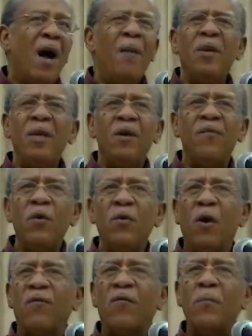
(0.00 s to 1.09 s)
How many of you
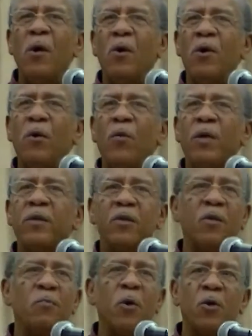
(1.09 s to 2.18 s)
are familiar with the
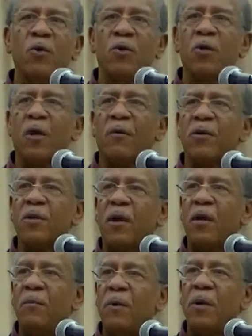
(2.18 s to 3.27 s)
spiritual
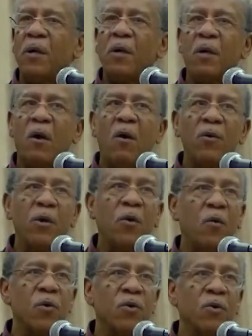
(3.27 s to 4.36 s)
self-study book called A
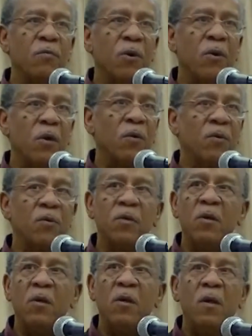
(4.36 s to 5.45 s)
Course in Miracles?
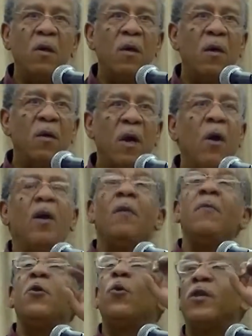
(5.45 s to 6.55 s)
Let
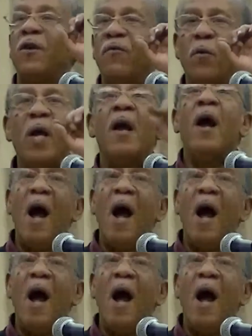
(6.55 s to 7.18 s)
me do it differently.